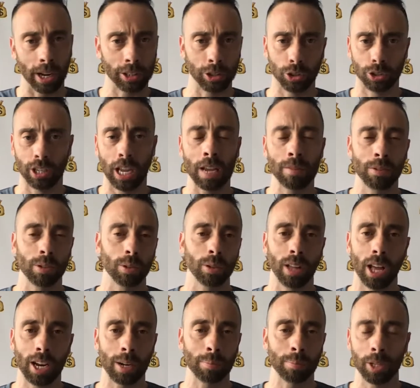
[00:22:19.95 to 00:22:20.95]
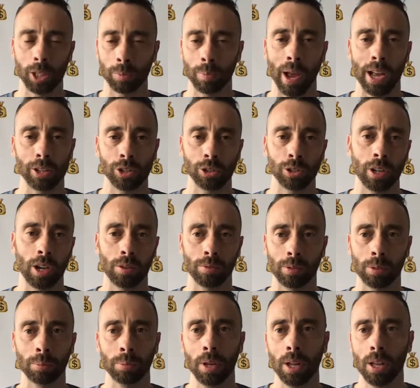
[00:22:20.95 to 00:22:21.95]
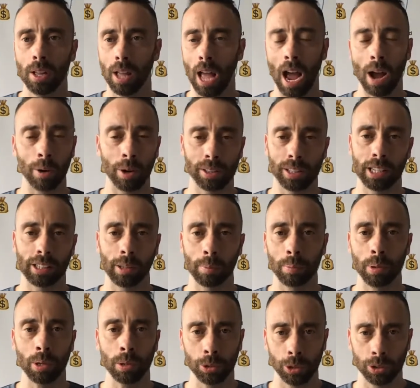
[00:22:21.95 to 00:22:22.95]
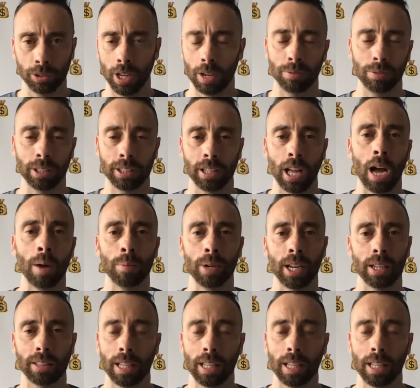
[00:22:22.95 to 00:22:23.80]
I just gave you a lot of mismatches there from how I think the Bills should definitely dominate,